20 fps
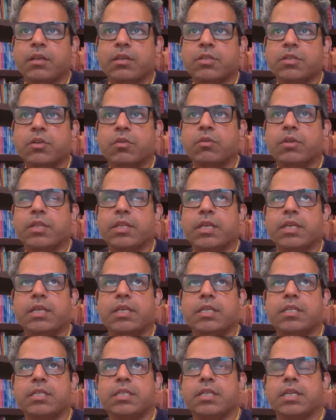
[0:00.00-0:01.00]
because
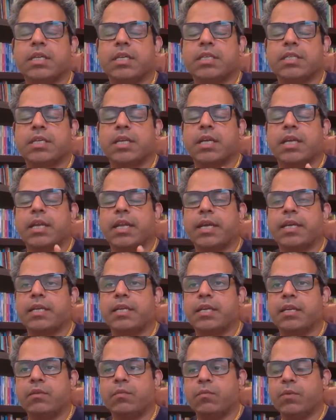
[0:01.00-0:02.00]
northeast is
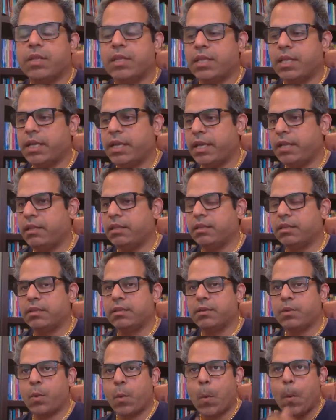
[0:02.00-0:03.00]
connected with
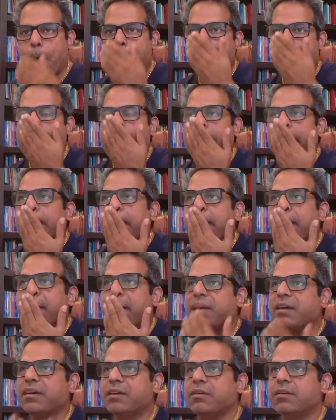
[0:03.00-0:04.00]
health.
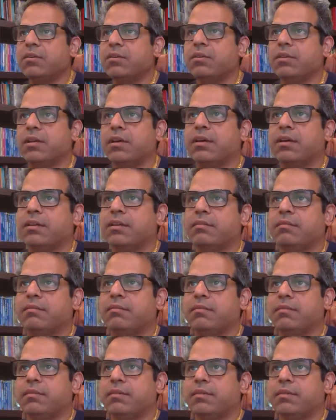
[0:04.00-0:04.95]
Uh, hold on.